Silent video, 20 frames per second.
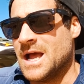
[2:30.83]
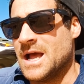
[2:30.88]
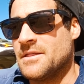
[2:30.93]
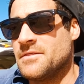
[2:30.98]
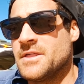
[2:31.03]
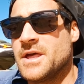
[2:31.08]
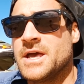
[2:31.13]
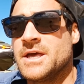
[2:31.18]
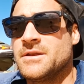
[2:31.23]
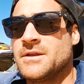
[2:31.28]

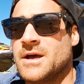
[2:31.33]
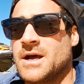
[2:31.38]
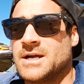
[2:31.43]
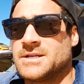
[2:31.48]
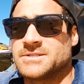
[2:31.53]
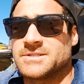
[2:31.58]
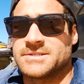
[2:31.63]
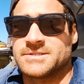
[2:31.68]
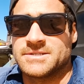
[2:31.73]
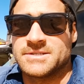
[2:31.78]
And then
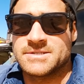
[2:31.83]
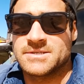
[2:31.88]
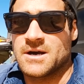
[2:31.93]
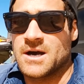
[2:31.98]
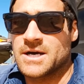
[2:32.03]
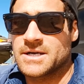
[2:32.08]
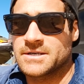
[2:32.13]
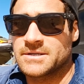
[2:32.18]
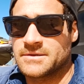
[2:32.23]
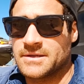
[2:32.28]
I just
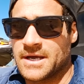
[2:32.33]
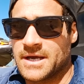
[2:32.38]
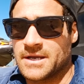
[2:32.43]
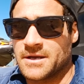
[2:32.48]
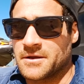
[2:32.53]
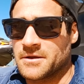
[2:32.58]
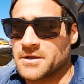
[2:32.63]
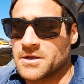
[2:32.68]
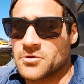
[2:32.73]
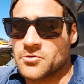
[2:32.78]
decided
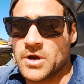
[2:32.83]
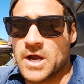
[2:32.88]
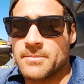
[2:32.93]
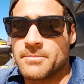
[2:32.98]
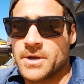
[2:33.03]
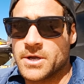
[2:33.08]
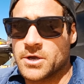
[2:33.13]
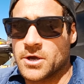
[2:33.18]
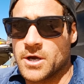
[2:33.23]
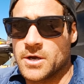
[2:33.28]
that I'm going to
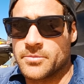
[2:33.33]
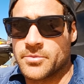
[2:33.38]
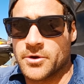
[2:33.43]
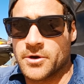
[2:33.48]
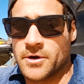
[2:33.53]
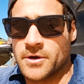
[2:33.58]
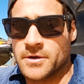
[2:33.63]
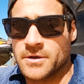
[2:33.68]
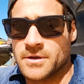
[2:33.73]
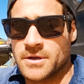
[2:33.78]
grab my
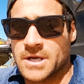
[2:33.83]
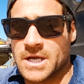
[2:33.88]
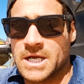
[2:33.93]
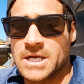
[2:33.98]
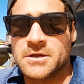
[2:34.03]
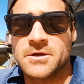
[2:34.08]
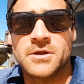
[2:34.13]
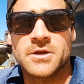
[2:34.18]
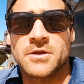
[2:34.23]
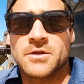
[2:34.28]
GoPro
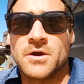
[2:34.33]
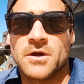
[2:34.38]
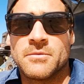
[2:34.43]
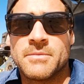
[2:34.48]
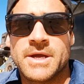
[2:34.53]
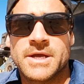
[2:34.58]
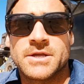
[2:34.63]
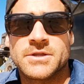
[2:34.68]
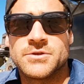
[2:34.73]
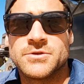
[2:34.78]
and I'm going to go
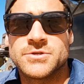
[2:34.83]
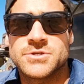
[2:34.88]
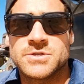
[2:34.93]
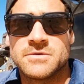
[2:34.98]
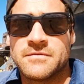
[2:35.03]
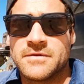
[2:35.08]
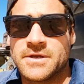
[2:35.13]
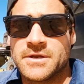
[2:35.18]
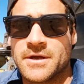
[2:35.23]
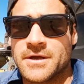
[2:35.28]
make a
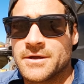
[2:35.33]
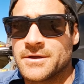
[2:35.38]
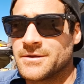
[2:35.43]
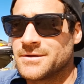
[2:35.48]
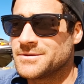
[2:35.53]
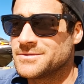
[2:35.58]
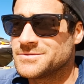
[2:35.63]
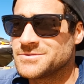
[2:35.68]
YouTube video.